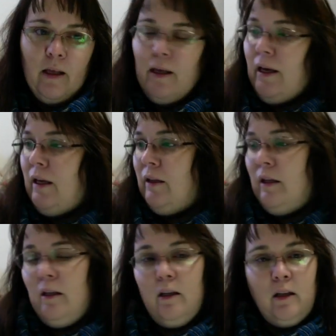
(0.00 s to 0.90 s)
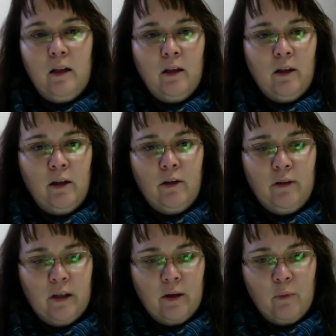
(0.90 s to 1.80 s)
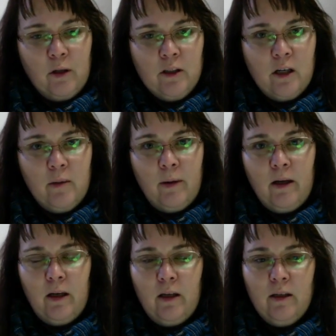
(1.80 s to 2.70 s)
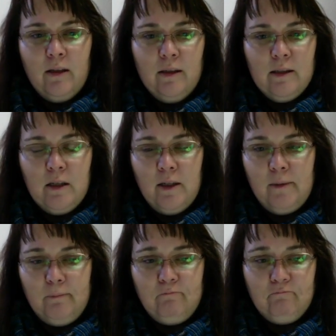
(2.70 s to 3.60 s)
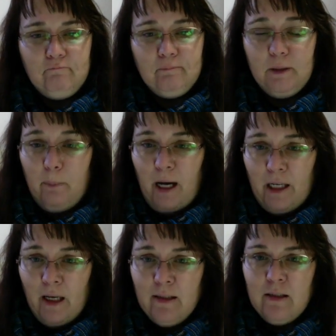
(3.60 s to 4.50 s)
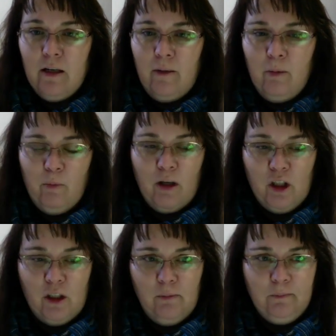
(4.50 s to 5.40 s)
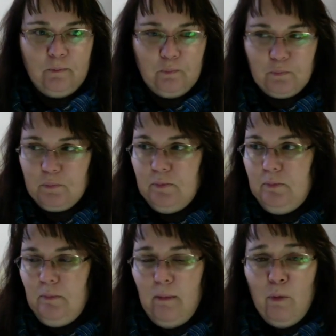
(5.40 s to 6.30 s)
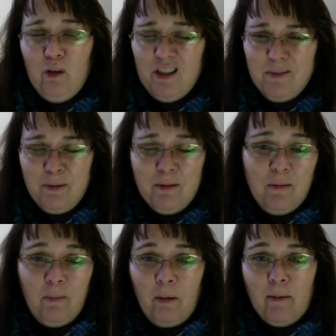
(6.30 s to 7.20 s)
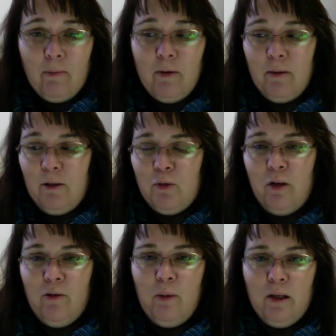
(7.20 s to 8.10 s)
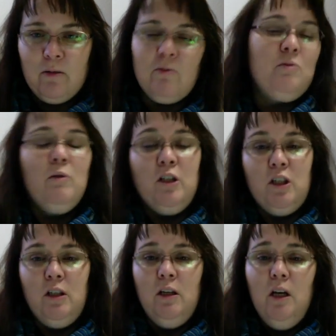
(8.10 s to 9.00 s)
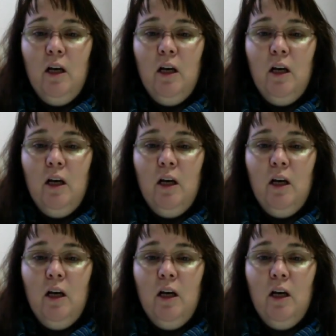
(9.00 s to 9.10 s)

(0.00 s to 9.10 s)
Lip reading: and then the only other thing I want to talk about is some podcasts that I've been watching, which is probably pretty much what everybody else was watching.